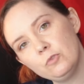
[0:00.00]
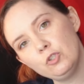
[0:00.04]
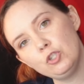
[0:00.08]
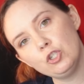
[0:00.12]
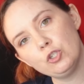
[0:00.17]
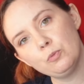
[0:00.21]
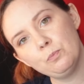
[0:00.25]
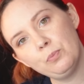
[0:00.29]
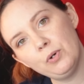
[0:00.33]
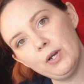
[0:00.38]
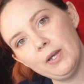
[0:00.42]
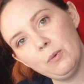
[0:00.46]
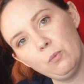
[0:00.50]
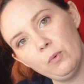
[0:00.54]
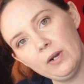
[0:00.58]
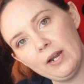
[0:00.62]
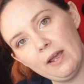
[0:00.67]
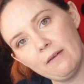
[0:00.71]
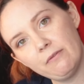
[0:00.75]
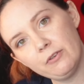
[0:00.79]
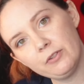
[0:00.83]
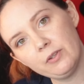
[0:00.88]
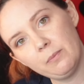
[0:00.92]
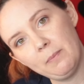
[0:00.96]
Just put
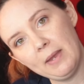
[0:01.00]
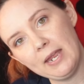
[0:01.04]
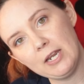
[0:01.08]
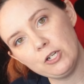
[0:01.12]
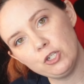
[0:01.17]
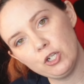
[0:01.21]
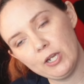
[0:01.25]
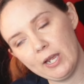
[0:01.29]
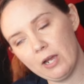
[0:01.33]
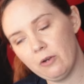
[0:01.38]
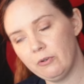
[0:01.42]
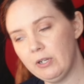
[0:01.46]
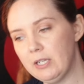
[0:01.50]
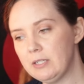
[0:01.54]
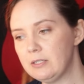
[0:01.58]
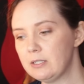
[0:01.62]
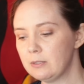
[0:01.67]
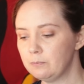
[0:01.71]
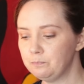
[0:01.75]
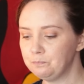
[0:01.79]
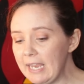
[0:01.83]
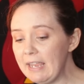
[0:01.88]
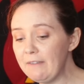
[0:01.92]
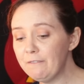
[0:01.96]
whatever the page count
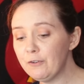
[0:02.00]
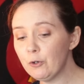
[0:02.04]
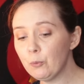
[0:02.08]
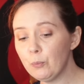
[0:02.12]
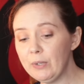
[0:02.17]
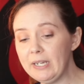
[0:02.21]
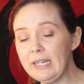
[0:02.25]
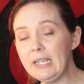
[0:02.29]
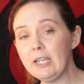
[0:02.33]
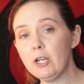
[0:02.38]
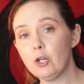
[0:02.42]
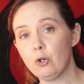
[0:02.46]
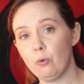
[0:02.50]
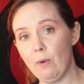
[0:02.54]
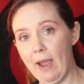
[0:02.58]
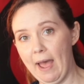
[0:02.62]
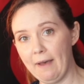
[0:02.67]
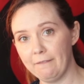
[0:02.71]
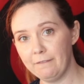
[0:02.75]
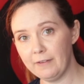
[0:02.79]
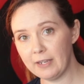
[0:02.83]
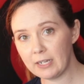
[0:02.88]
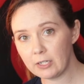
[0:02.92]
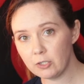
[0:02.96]
is. If you're reading a
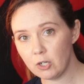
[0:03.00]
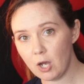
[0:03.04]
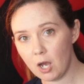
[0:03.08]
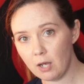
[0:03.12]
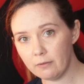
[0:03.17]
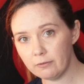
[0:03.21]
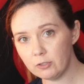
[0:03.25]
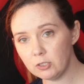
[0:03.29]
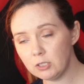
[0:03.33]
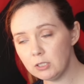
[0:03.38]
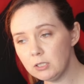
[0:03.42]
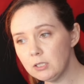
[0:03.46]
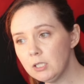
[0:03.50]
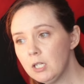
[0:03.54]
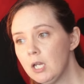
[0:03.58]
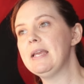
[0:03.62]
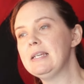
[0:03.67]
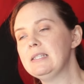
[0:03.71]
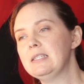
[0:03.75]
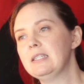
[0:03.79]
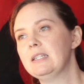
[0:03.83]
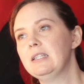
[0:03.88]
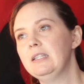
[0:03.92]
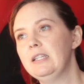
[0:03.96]
graphic novel,
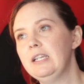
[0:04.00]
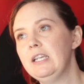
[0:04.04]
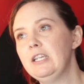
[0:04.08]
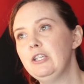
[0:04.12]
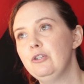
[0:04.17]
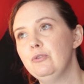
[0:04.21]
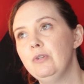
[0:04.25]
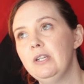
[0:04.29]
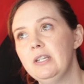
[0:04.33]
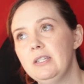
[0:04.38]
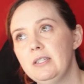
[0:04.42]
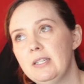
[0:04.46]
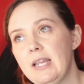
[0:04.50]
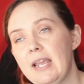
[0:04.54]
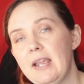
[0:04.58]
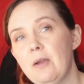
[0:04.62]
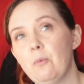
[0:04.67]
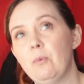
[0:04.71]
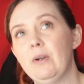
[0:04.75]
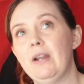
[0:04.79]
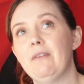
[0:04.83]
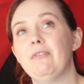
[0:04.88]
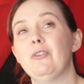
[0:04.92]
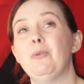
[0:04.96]
basically you need to
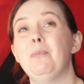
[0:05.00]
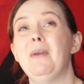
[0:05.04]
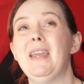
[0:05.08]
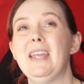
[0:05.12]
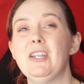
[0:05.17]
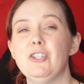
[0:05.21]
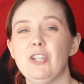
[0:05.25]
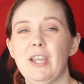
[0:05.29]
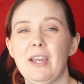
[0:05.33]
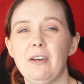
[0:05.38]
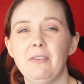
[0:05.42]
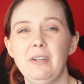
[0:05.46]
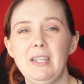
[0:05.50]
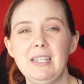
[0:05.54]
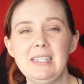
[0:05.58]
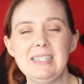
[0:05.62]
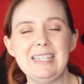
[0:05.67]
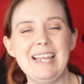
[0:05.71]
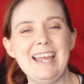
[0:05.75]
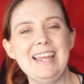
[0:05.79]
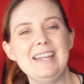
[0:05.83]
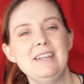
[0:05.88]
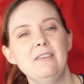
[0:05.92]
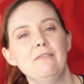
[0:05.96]
take whatever the page count
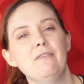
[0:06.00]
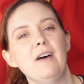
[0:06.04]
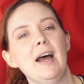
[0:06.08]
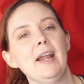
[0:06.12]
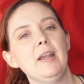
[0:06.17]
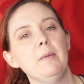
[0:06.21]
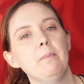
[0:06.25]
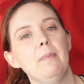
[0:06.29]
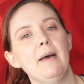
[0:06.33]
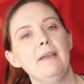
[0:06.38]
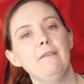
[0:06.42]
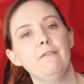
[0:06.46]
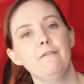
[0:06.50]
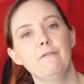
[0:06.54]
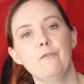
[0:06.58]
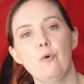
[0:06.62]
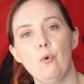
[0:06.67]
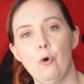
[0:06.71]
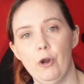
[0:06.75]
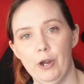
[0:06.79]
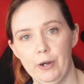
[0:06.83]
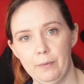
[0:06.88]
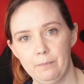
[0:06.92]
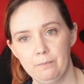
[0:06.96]
is and divide it by
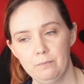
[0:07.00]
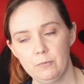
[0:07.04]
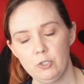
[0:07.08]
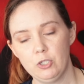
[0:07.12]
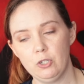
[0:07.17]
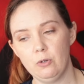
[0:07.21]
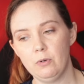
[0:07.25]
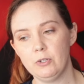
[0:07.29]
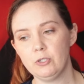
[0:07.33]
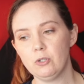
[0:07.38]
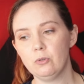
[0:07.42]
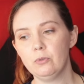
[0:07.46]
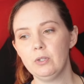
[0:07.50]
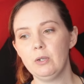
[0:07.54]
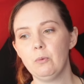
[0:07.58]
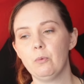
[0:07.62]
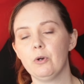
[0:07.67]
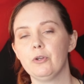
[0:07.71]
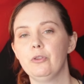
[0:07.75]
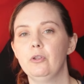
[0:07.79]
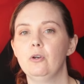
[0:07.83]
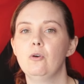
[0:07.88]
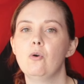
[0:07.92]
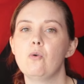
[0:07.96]
four. So it's only
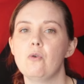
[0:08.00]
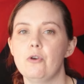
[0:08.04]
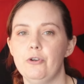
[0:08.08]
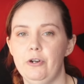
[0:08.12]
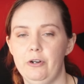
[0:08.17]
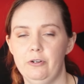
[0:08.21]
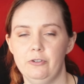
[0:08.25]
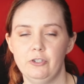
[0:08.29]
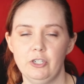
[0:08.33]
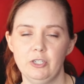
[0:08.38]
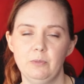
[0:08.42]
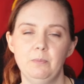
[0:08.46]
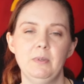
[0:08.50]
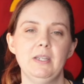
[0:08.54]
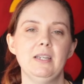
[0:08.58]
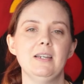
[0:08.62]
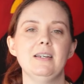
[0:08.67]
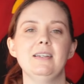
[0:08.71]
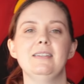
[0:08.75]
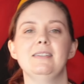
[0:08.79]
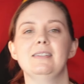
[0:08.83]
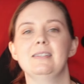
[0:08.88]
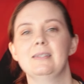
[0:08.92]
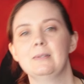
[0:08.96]
worth a quarter just
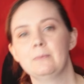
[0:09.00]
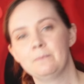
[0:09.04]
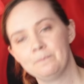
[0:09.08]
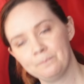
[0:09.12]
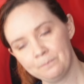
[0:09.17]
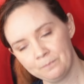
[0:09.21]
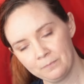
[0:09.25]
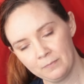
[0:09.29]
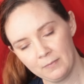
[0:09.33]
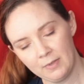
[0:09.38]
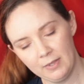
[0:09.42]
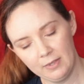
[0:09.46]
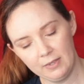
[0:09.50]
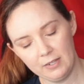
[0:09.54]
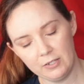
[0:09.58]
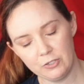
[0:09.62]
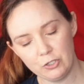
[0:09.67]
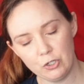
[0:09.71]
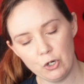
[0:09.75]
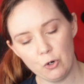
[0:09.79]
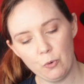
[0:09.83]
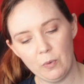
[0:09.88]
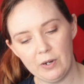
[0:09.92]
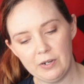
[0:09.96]
because
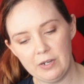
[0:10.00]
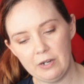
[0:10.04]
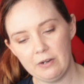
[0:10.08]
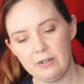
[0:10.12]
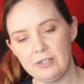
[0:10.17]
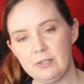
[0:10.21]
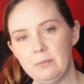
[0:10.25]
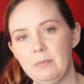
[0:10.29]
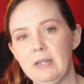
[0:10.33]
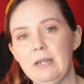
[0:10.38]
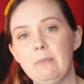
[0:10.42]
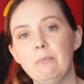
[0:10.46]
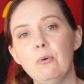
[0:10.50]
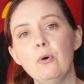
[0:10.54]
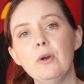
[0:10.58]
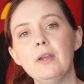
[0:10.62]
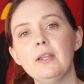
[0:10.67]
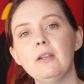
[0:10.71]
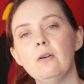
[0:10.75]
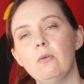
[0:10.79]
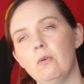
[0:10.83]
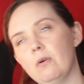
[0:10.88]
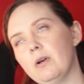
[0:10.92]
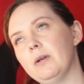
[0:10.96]
there's nowhere near as many
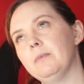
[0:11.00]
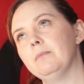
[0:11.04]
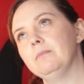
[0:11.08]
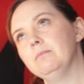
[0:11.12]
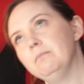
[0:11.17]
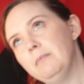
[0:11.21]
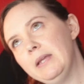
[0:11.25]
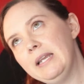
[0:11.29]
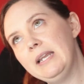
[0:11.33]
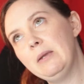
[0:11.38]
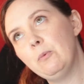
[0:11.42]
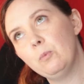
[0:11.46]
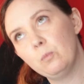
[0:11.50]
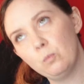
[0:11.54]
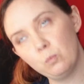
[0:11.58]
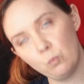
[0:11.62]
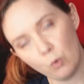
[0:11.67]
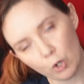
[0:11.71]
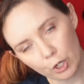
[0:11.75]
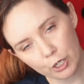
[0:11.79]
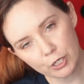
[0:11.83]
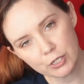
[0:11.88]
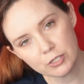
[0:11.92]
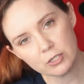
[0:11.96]
points or many
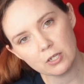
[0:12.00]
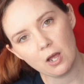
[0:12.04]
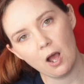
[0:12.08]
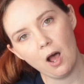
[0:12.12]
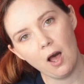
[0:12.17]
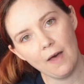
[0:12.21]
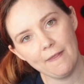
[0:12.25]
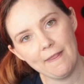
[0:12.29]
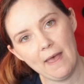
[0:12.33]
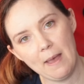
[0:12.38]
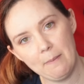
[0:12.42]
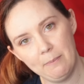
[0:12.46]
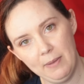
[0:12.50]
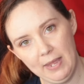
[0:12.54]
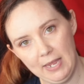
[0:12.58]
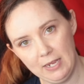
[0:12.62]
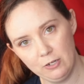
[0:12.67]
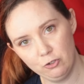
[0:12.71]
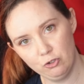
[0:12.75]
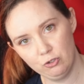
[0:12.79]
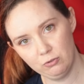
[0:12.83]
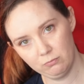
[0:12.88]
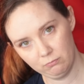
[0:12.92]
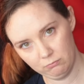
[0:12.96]
words on that
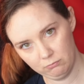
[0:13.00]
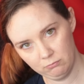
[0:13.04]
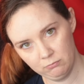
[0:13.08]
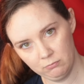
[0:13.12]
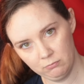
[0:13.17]
page.